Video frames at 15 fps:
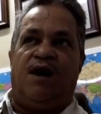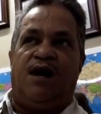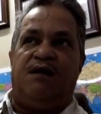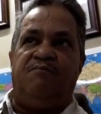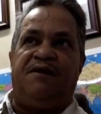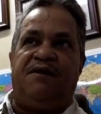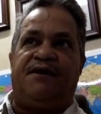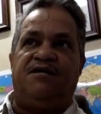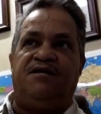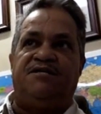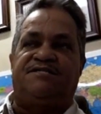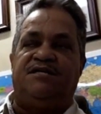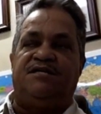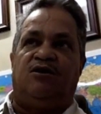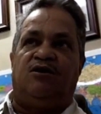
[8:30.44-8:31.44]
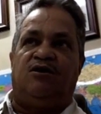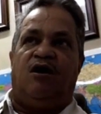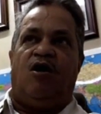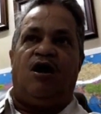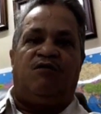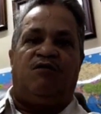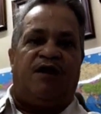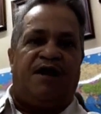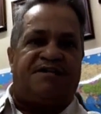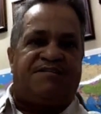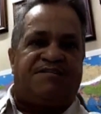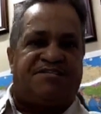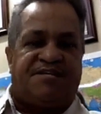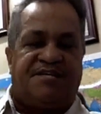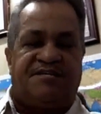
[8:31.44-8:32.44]
Because, all our
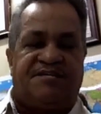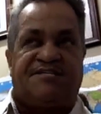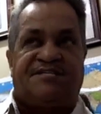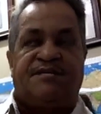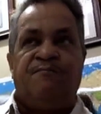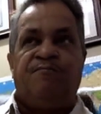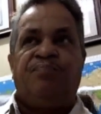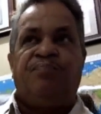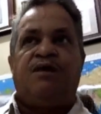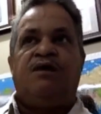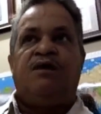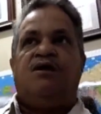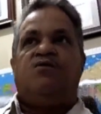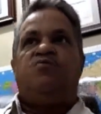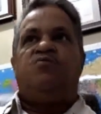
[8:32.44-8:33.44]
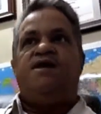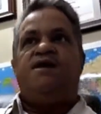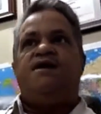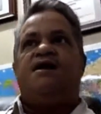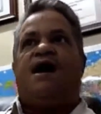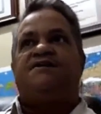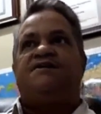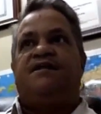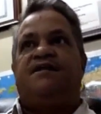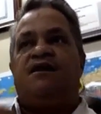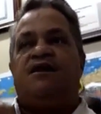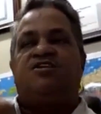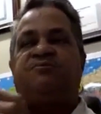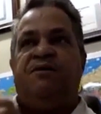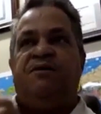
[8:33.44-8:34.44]
existence, we as an
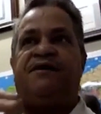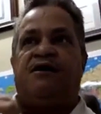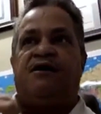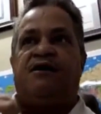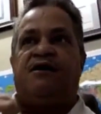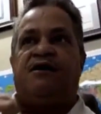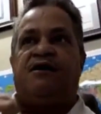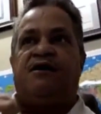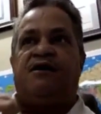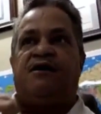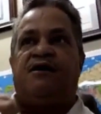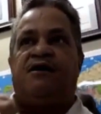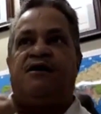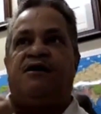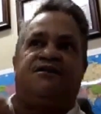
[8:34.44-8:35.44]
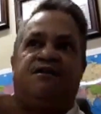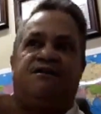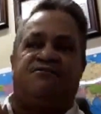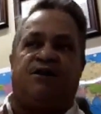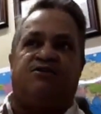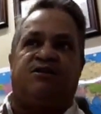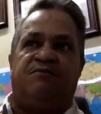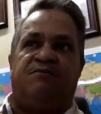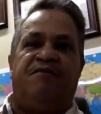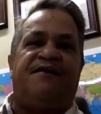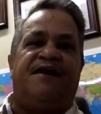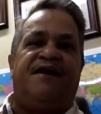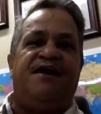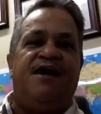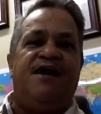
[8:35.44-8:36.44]
English-speaking country on the continent of South
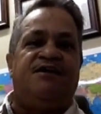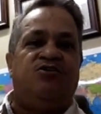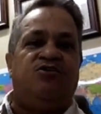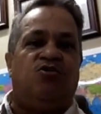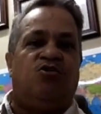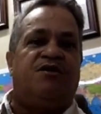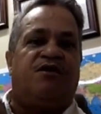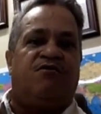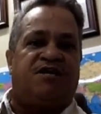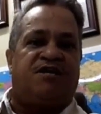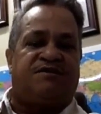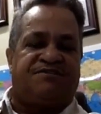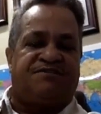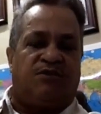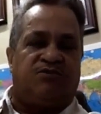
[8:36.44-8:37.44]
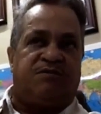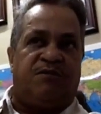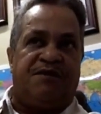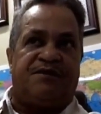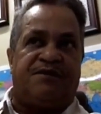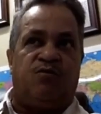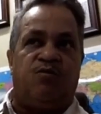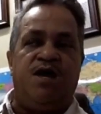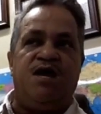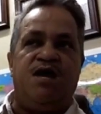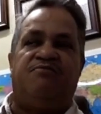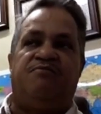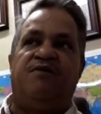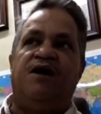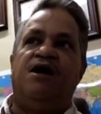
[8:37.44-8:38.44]
America ignore the rest of South America. We
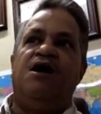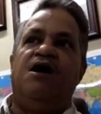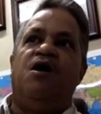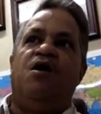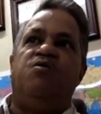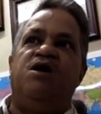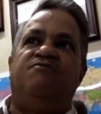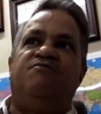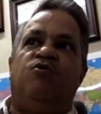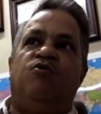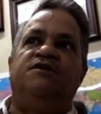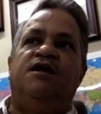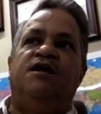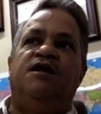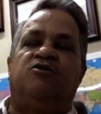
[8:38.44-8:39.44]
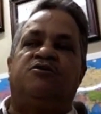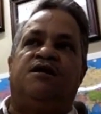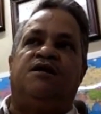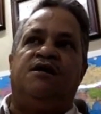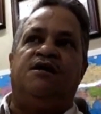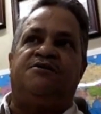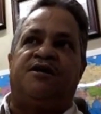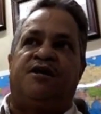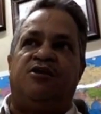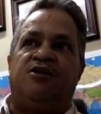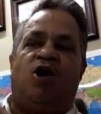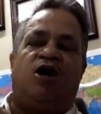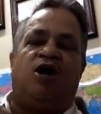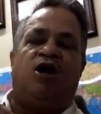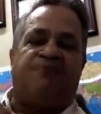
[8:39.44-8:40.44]
have only looked to the
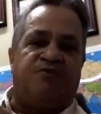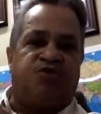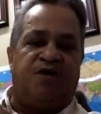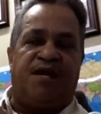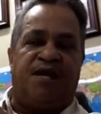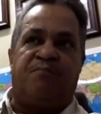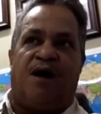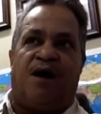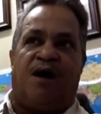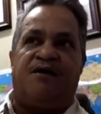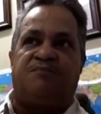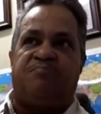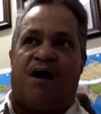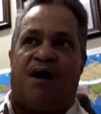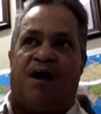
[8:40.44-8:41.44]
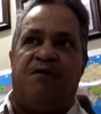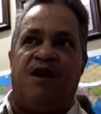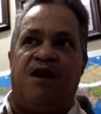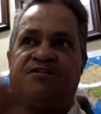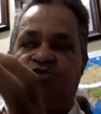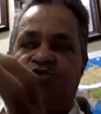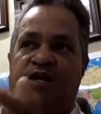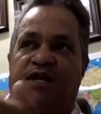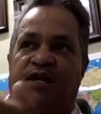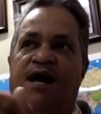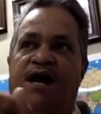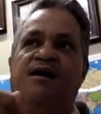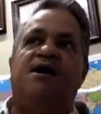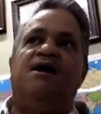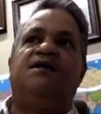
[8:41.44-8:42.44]
north for our trading partners, Barbados and Trinidad,
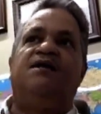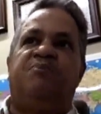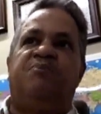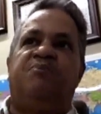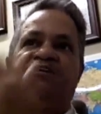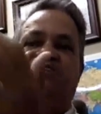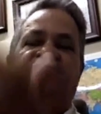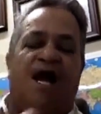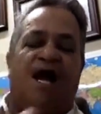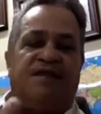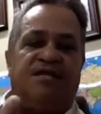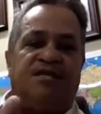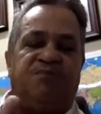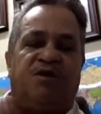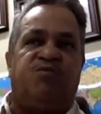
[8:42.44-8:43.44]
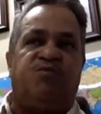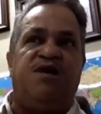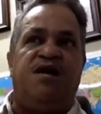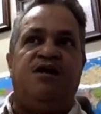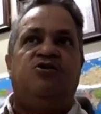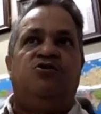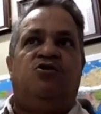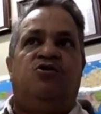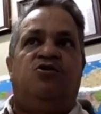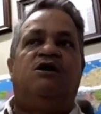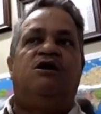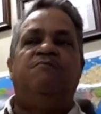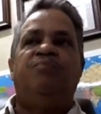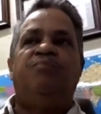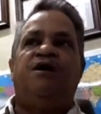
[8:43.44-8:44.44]
the British colonies, but we
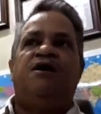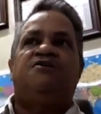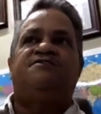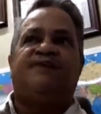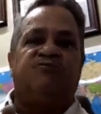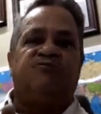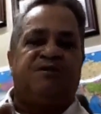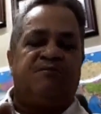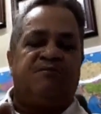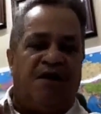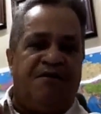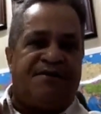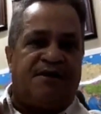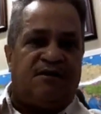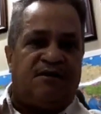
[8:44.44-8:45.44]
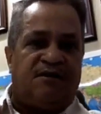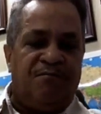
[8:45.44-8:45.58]
ignore South America.